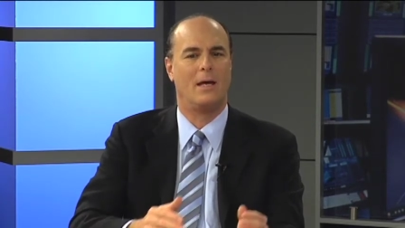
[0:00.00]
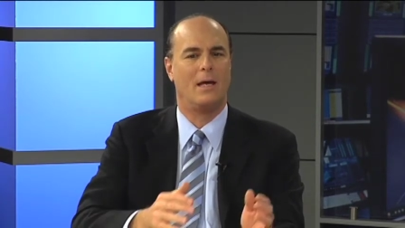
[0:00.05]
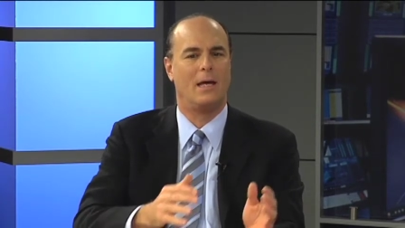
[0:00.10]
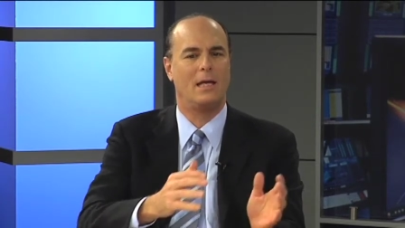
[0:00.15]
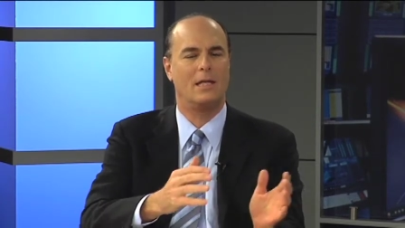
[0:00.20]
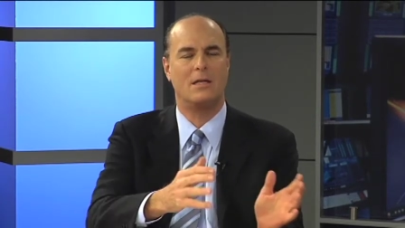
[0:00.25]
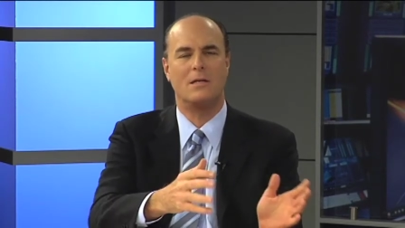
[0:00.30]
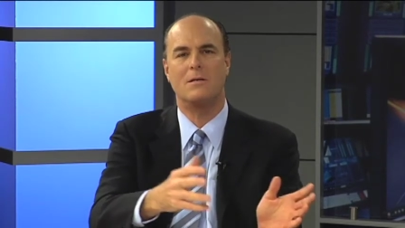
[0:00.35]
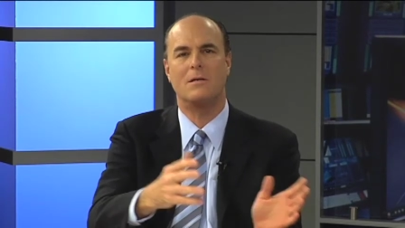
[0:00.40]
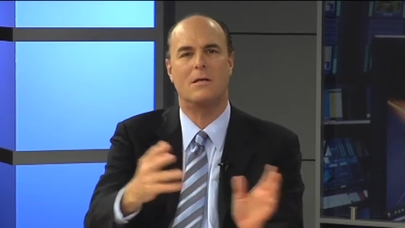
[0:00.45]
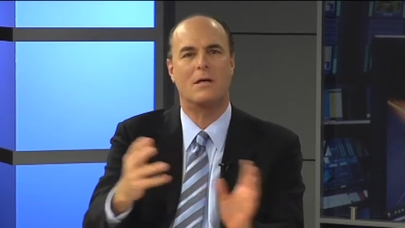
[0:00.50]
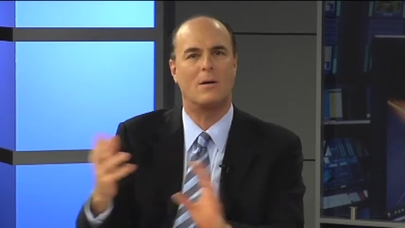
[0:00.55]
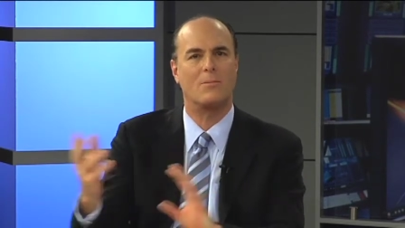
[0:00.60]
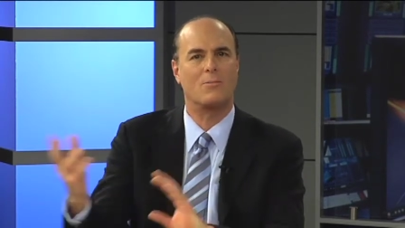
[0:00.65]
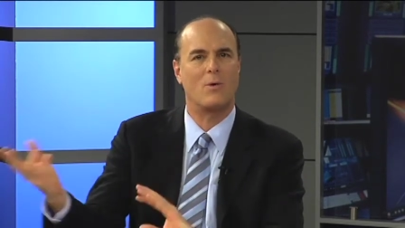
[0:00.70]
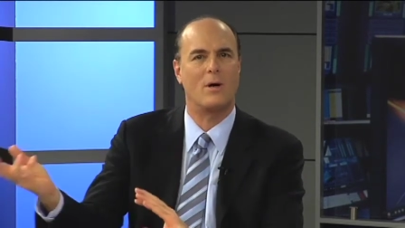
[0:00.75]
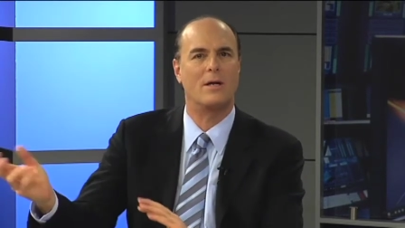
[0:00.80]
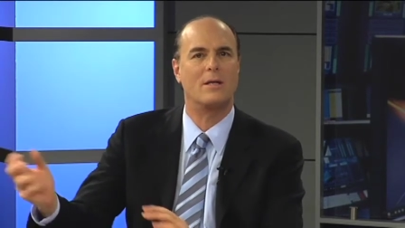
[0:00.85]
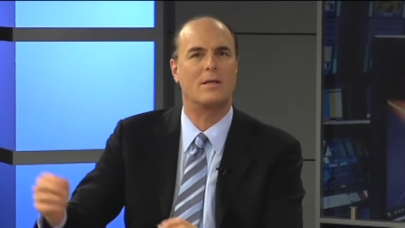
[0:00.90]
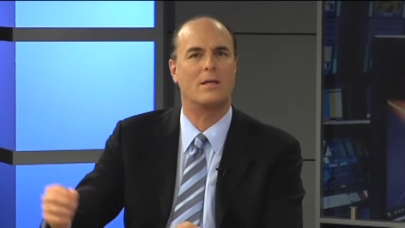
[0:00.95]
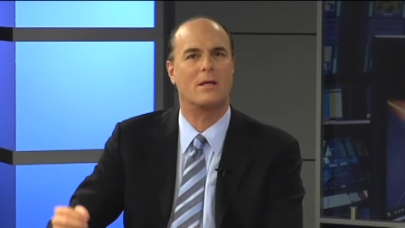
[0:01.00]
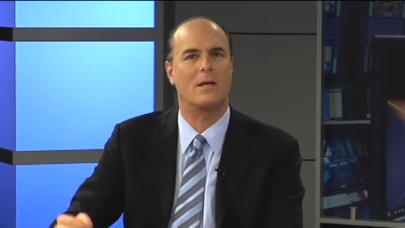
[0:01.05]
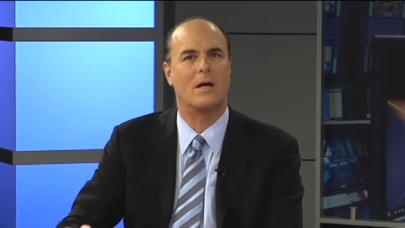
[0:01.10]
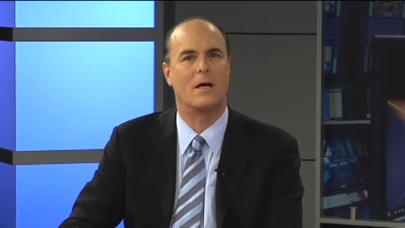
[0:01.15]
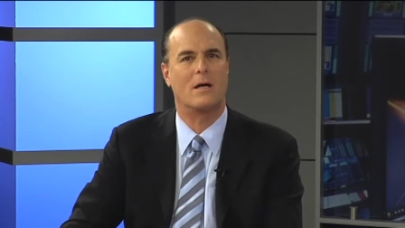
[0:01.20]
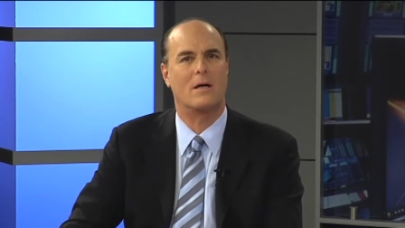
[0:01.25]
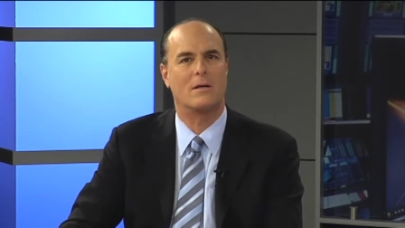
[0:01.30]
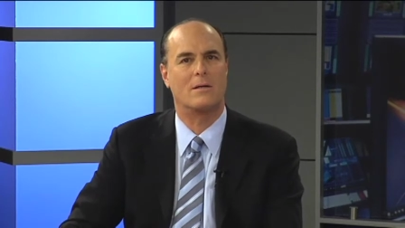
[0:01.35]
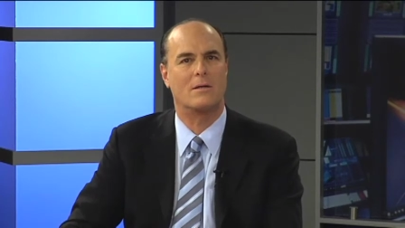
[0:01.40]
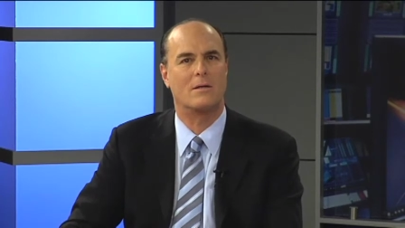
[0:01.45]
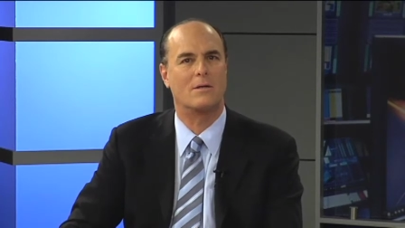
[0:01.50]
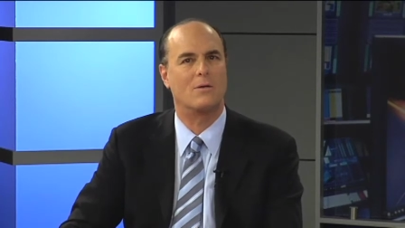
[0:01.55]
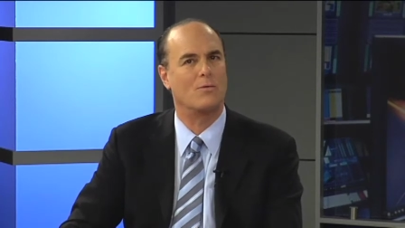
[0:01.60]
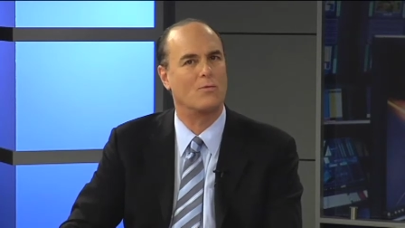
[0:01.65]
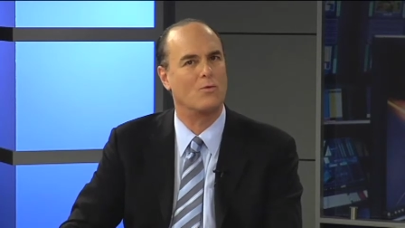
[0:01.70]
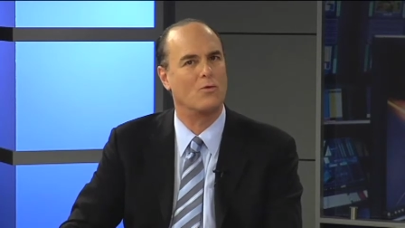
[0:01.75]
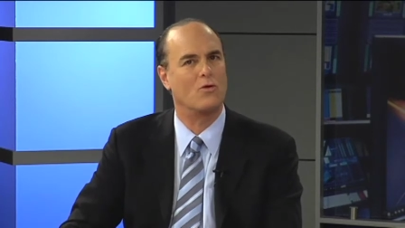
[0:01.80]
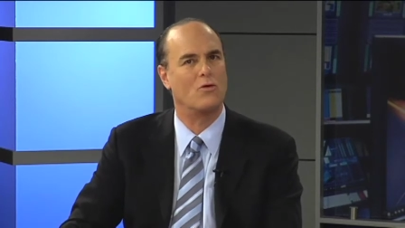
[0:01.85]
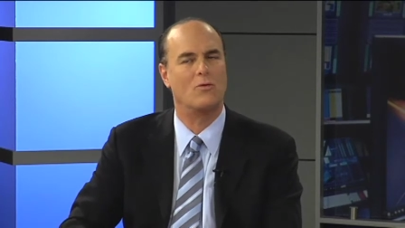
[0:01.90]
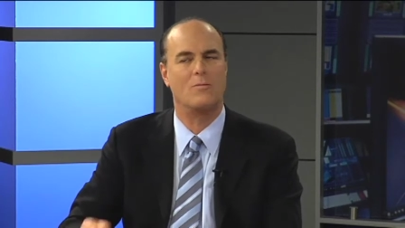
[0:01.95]
he didn't come right into the, uh, to the
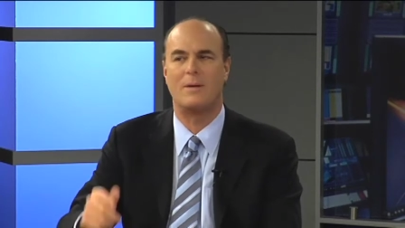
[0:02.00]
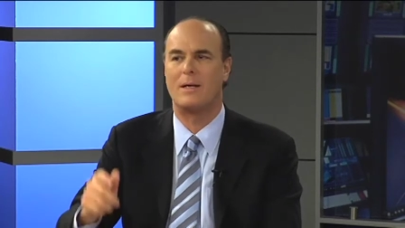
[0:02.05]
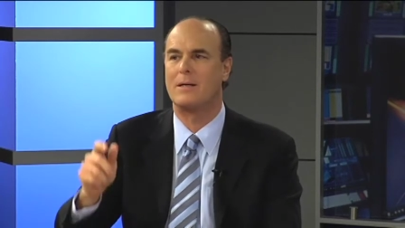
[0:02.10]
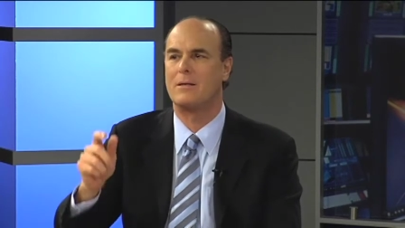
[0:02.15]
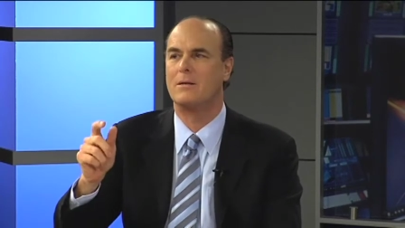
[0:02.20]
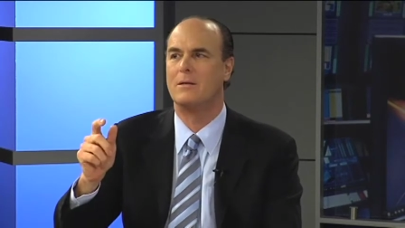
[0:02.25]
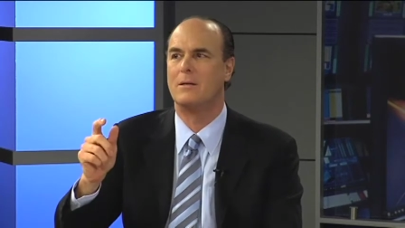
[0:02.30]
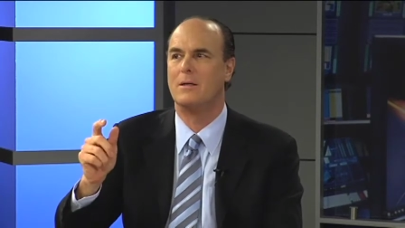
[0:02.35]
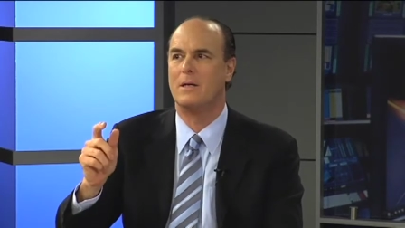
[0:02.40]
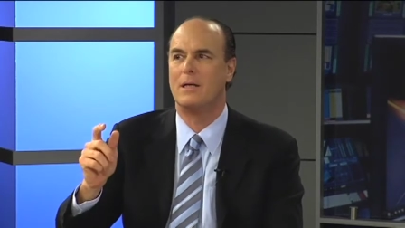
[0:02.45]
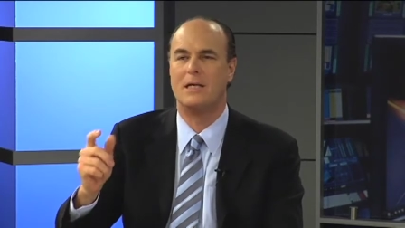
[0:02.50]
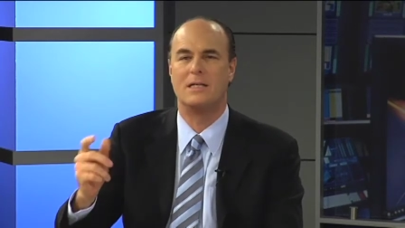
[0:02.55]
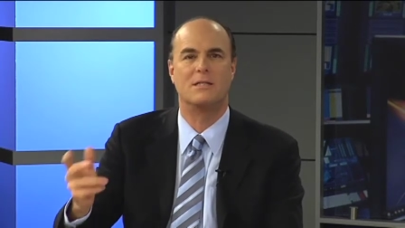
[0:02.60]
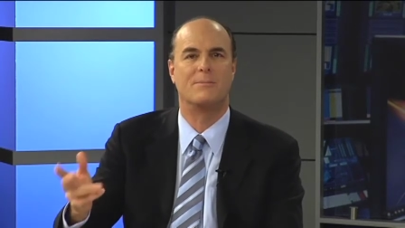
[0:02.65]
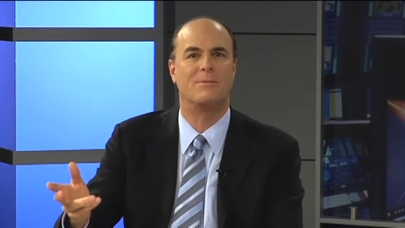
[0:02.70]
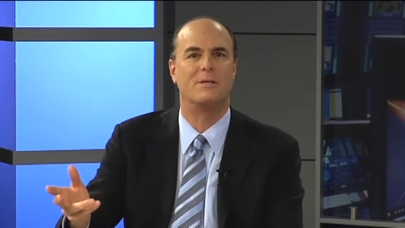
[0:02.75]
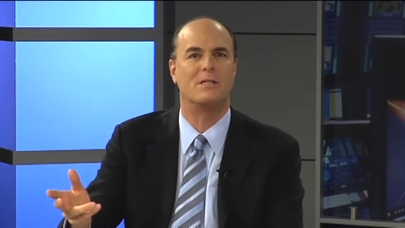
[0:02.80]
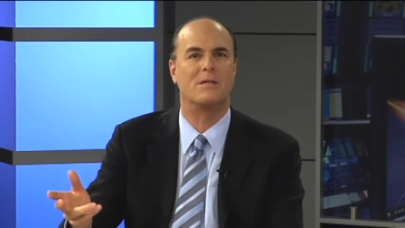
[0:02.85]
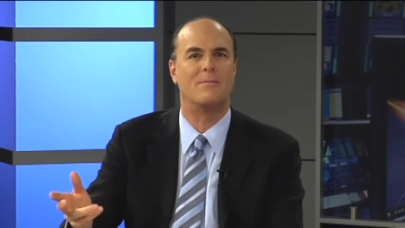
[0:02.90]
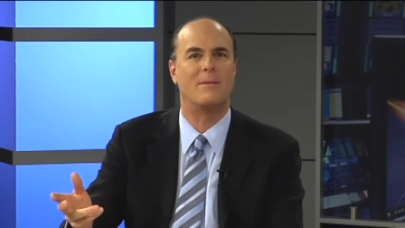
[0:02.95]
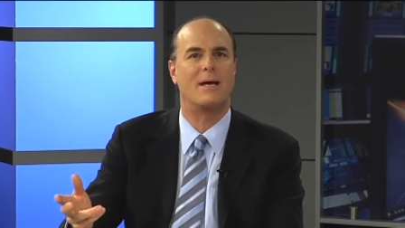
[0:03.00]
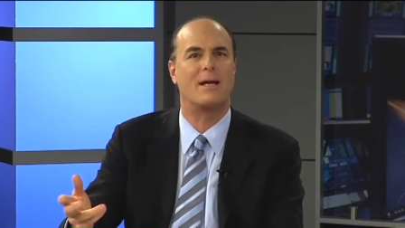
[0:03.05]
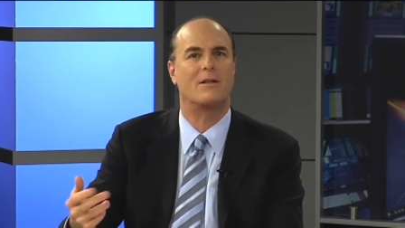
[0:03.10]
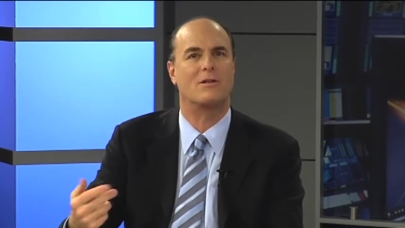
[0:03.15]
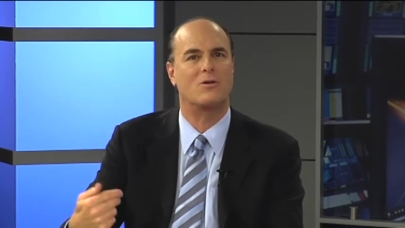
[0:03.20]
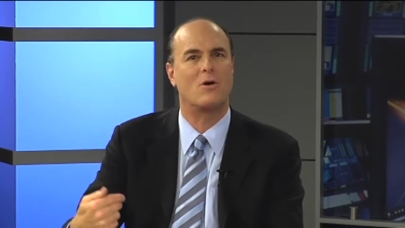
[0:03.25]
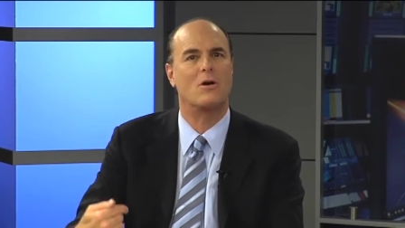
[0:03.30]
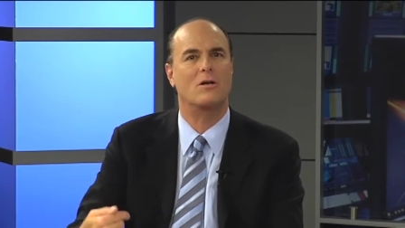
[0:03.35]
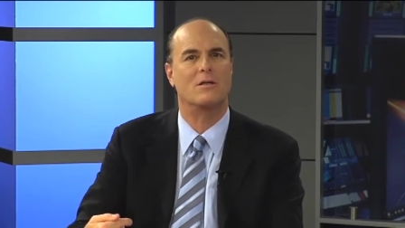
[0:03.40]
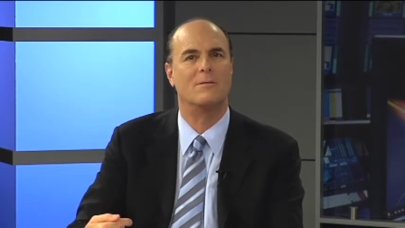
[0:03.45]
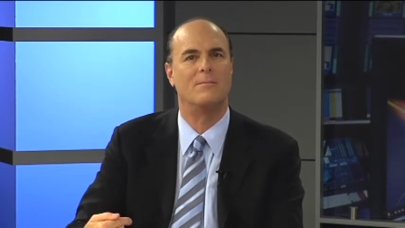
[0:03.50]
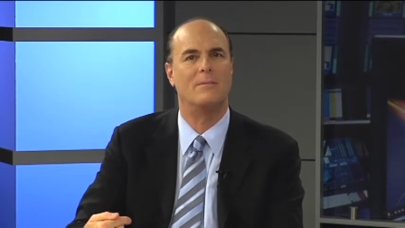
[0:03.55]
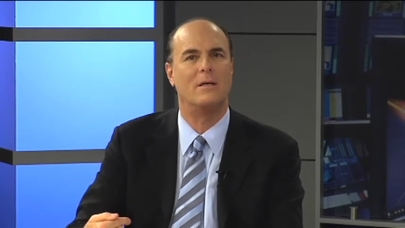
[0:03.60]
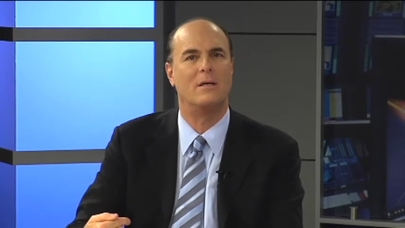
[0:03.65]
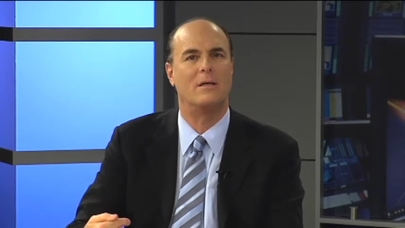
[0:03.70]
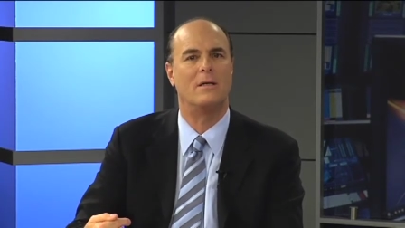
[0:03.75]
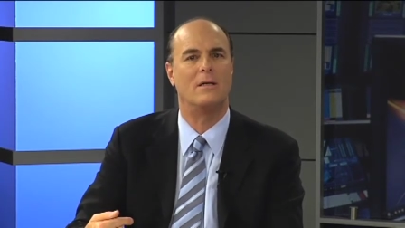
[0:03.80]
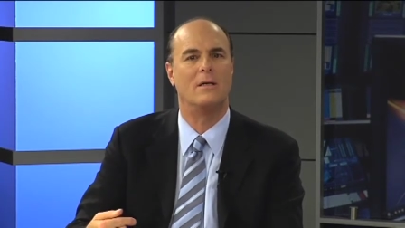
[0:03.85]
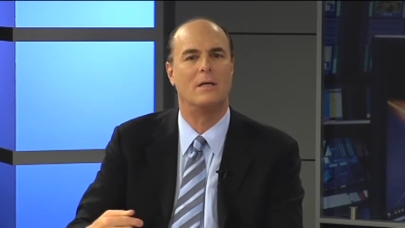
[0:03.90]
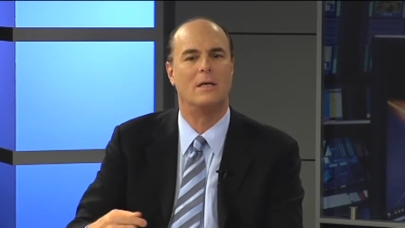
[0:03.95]
room and he's a busy man and talk to
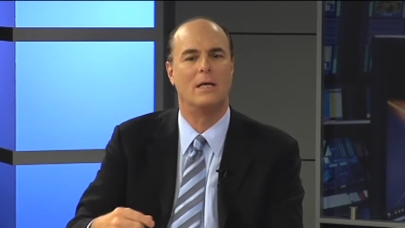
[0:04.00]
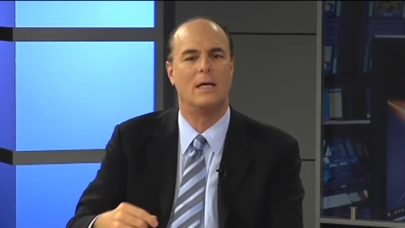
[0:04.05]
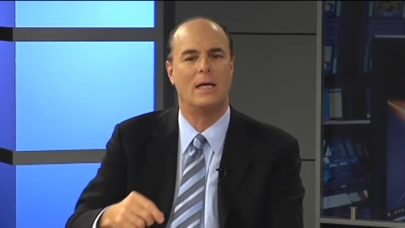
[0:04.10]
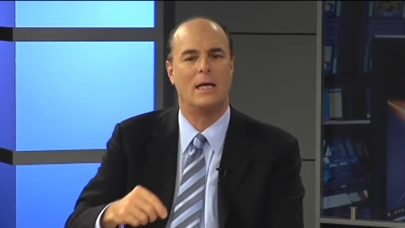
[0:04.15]
me.